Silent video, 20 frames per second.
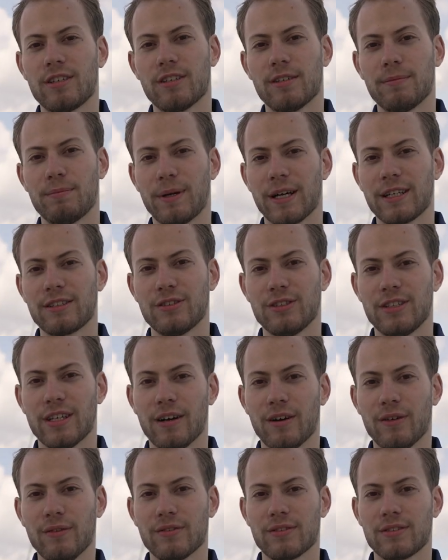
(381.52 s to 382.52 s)
her back to
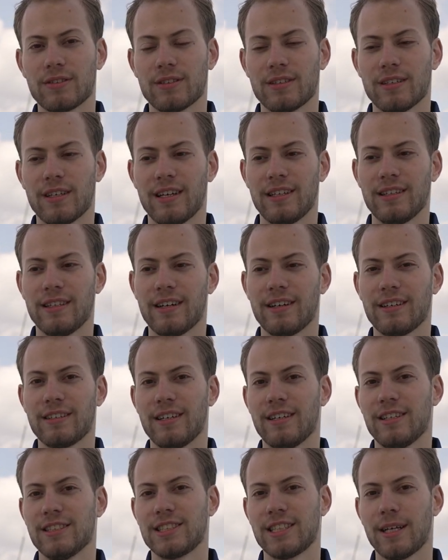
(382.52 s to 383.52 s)
Delft and there
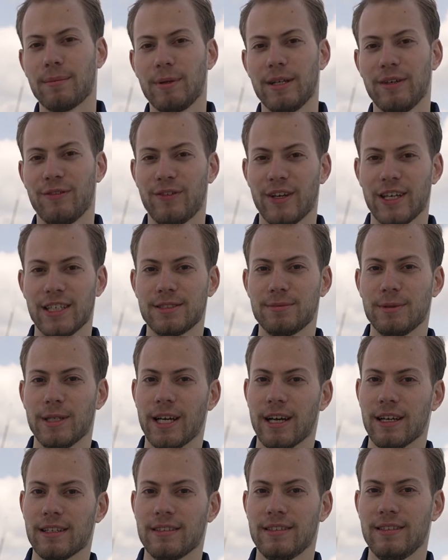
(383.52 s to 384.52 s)
the assembly phase
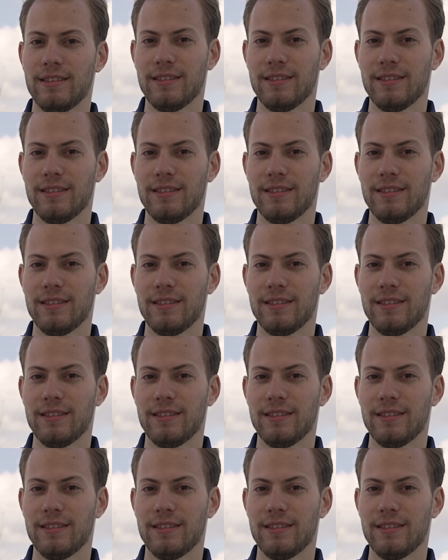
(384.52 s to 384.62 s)
began.